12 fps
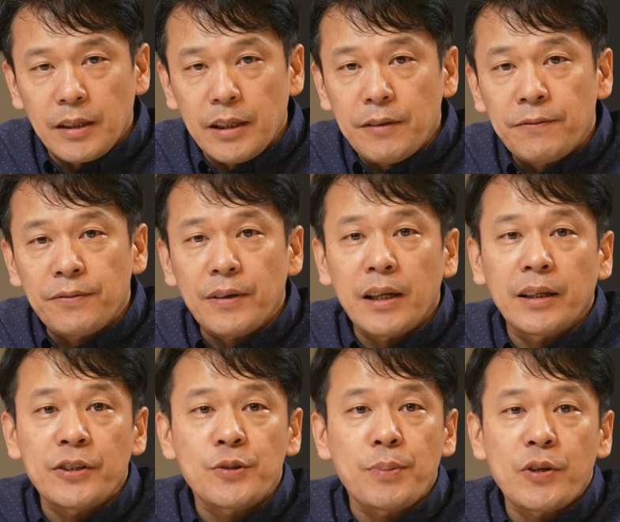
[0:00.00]
If an
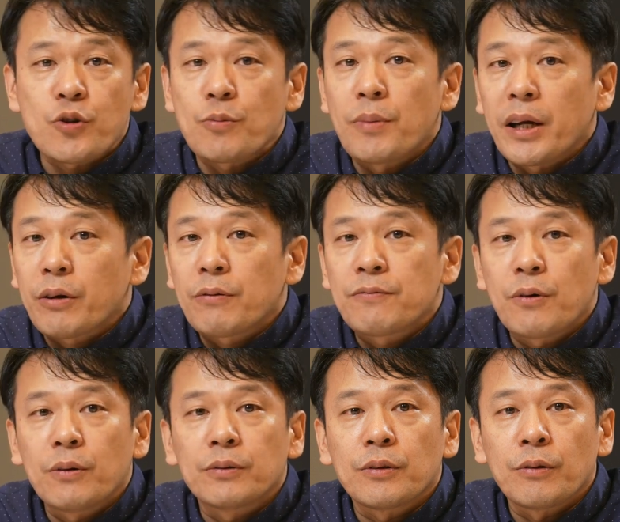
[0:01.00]
expansion microphone